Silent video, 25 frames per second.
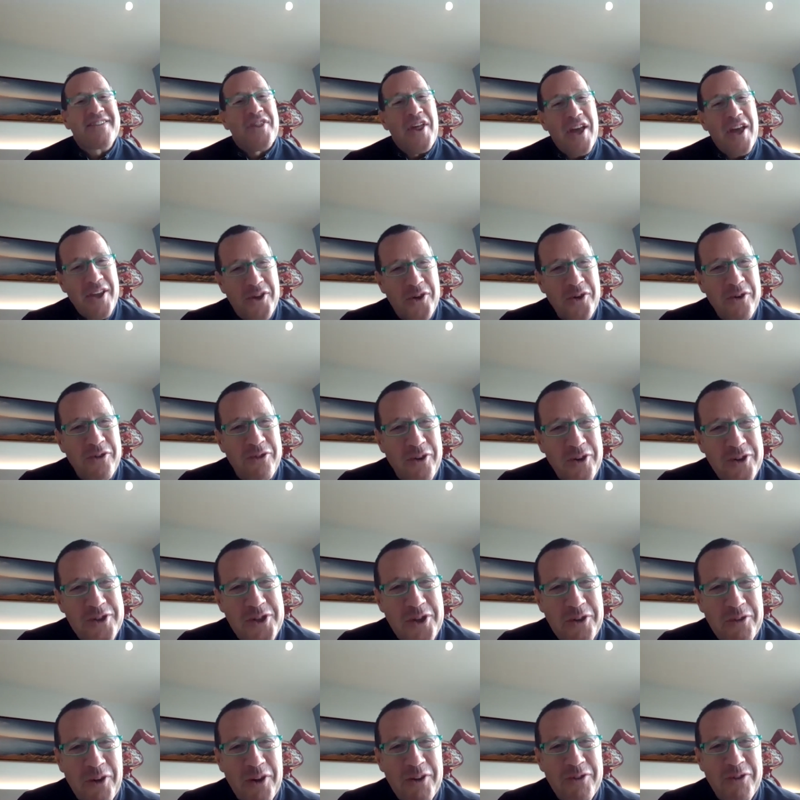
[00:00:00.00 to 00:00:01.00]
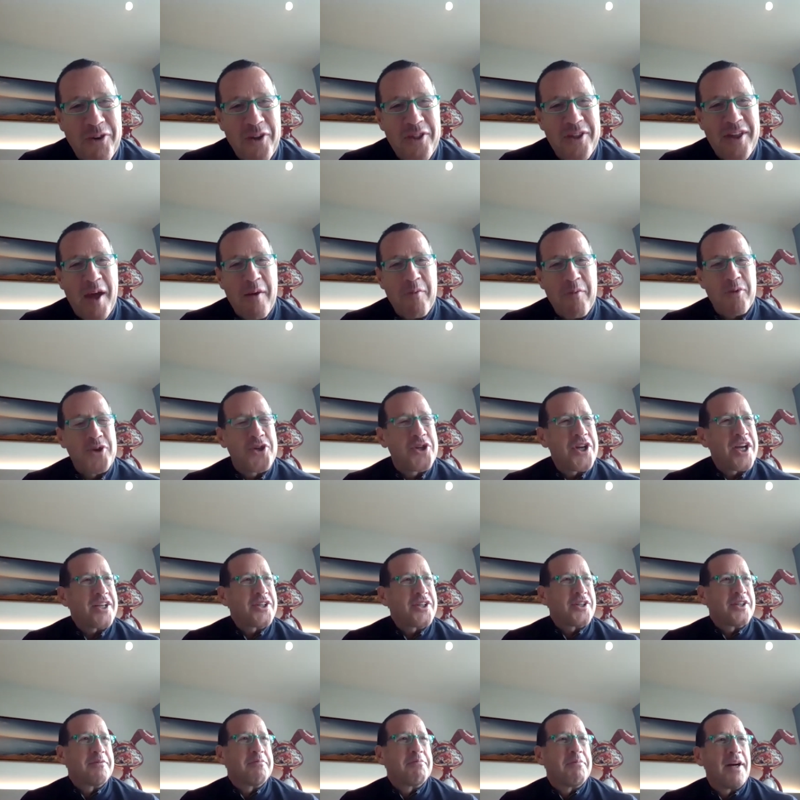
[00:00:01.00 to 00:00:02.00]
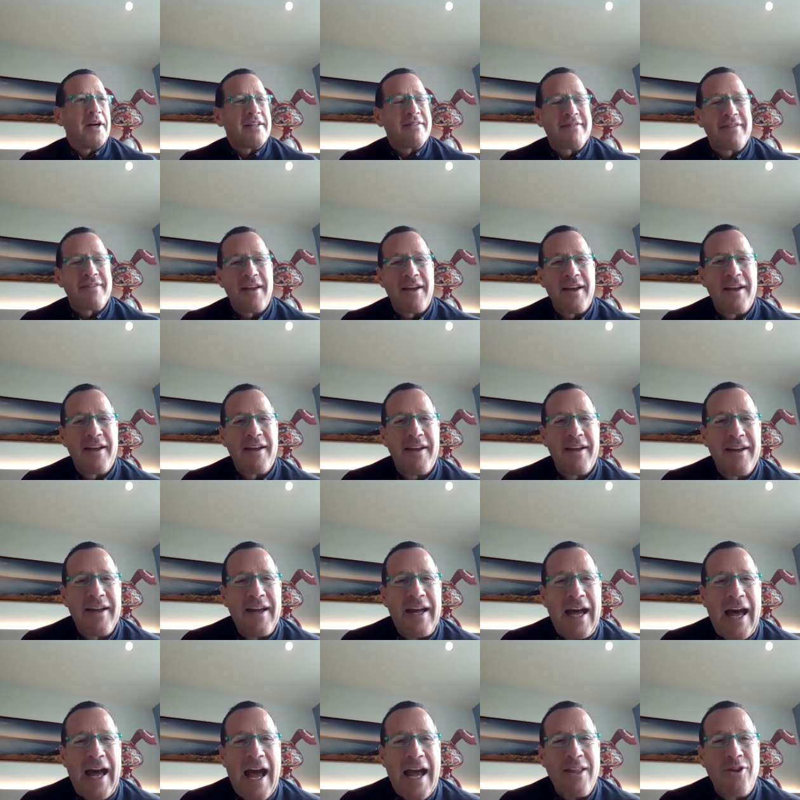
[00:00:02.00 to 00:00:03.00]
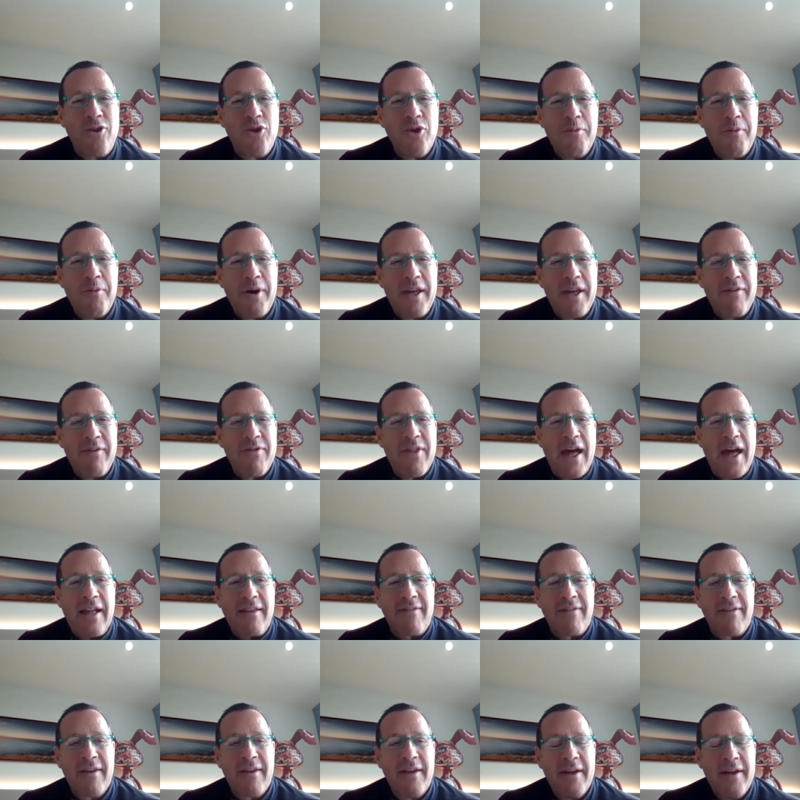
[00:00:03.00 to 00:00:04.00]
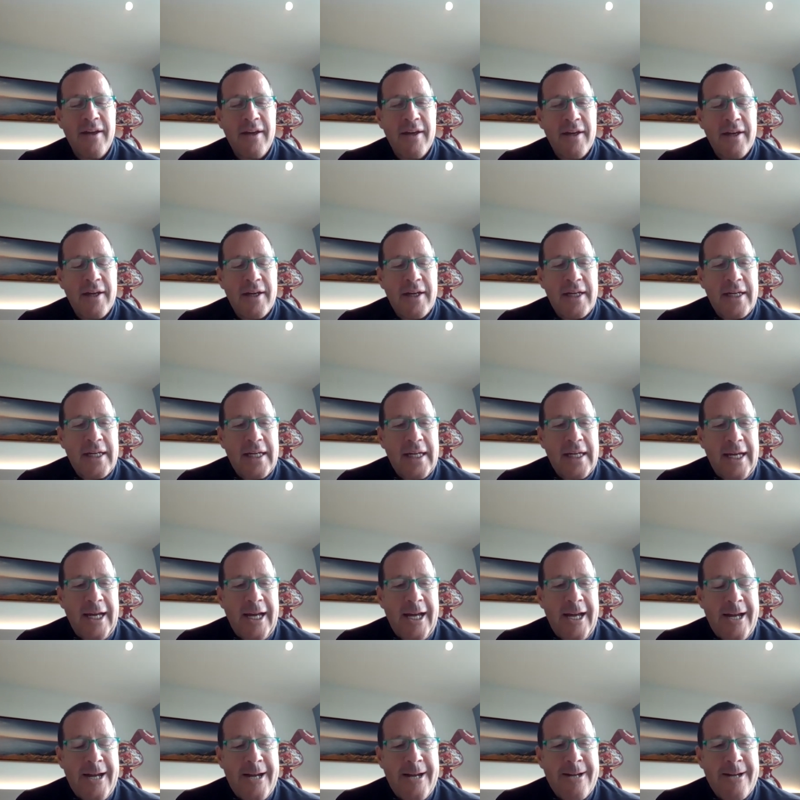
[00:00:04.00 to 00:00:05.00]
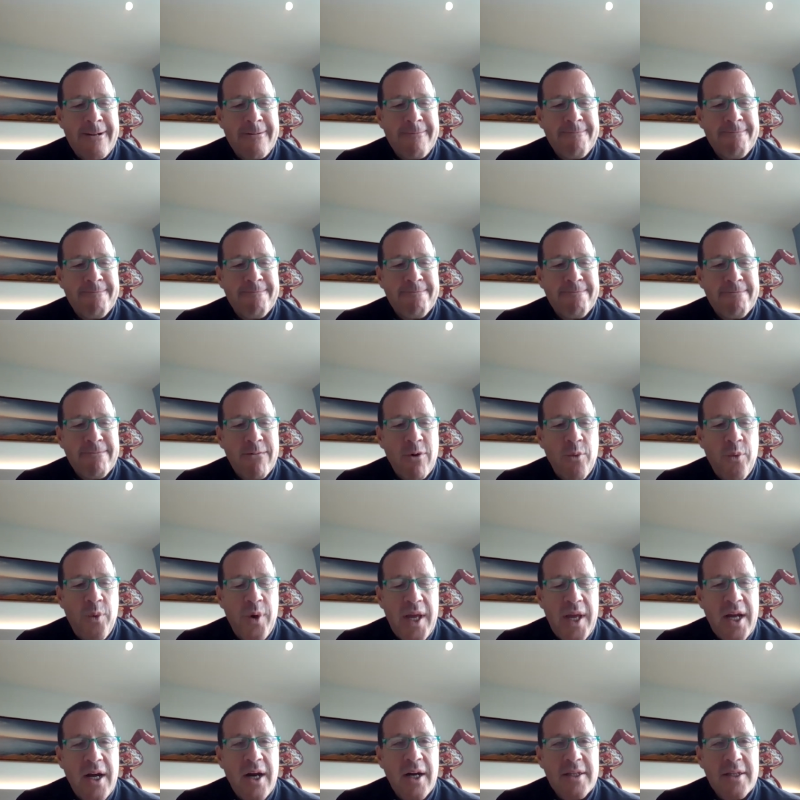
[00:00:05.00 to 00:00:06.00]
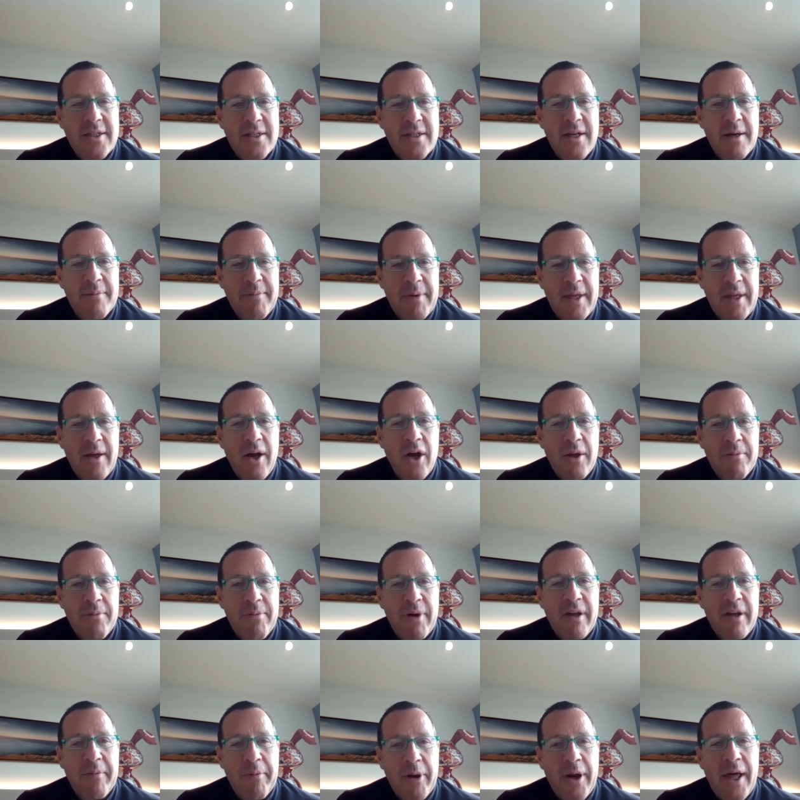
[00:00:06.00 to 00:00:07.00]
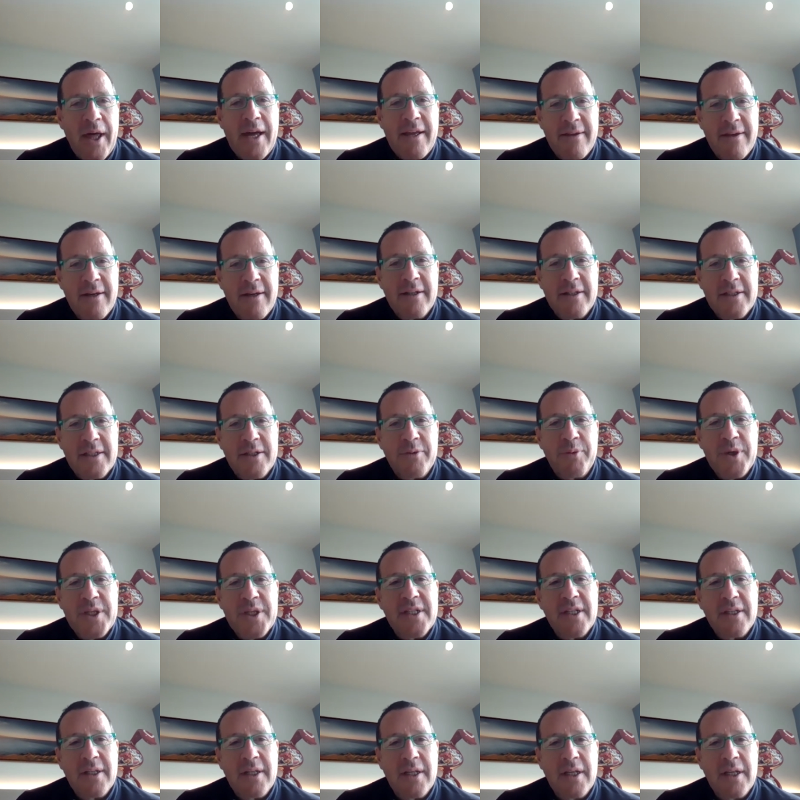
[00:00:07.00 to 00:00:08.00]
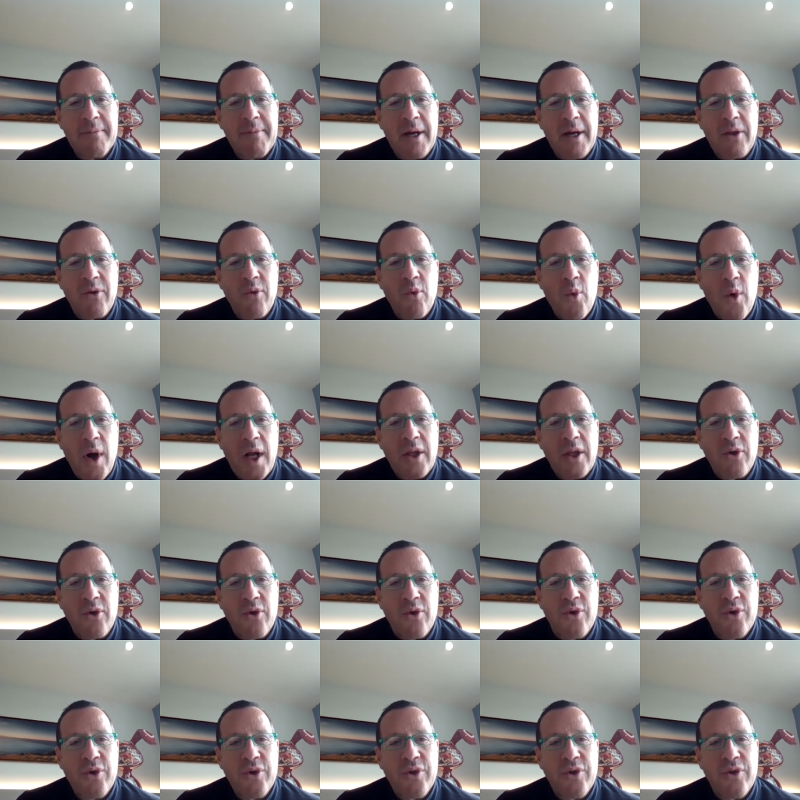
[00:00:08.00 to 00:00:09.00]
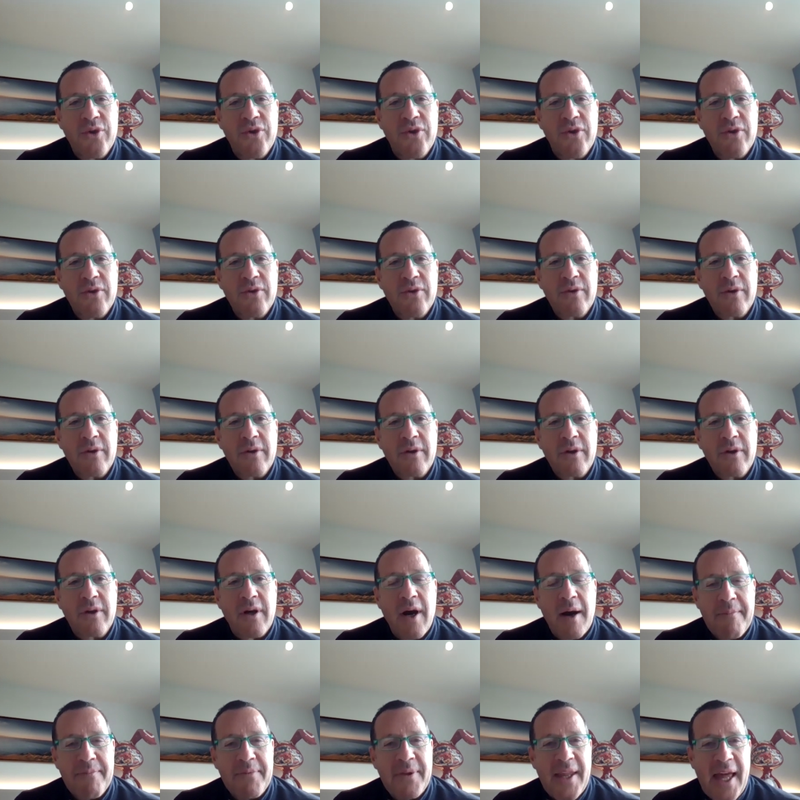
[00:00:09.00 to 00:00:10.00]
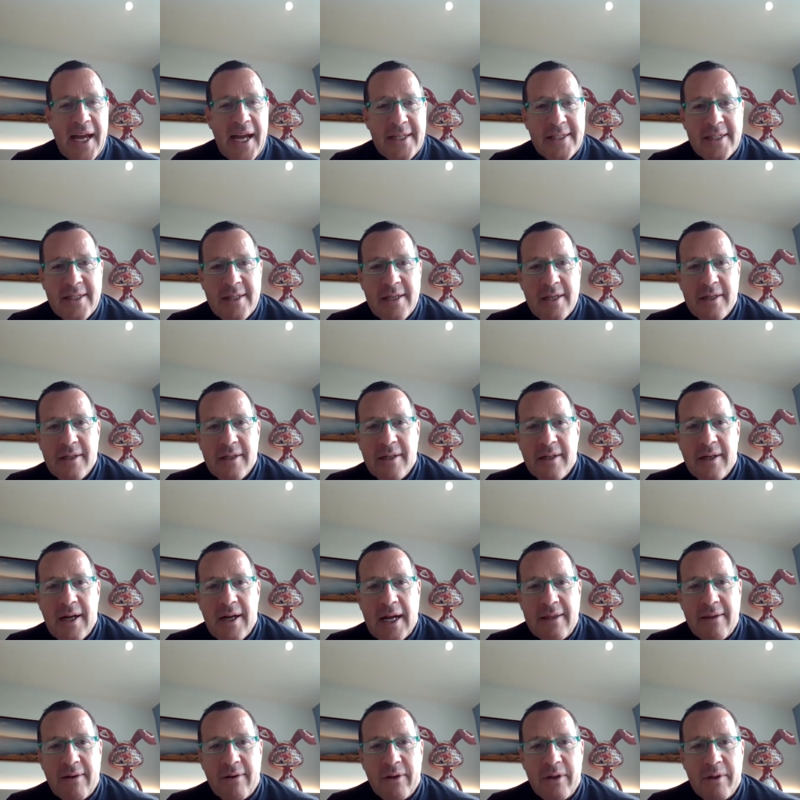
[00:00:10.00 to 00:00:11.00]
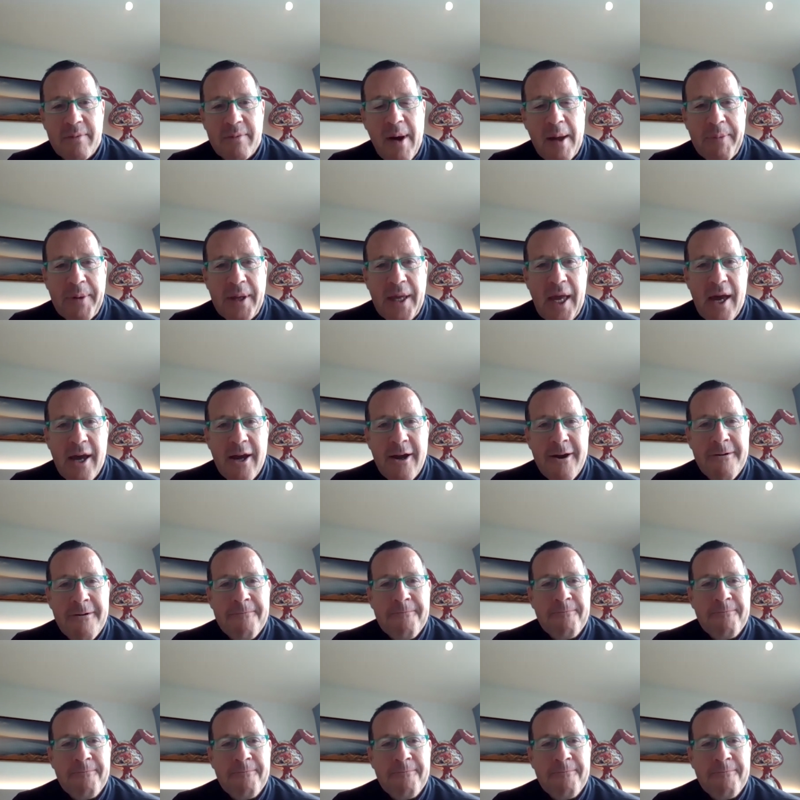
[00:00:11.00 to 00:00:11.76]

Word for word: Thank you, first of all, for the appreciation, but uh, I do believe that um, we got some unbelievable ideas recently about what could come next at Audemars Piguet.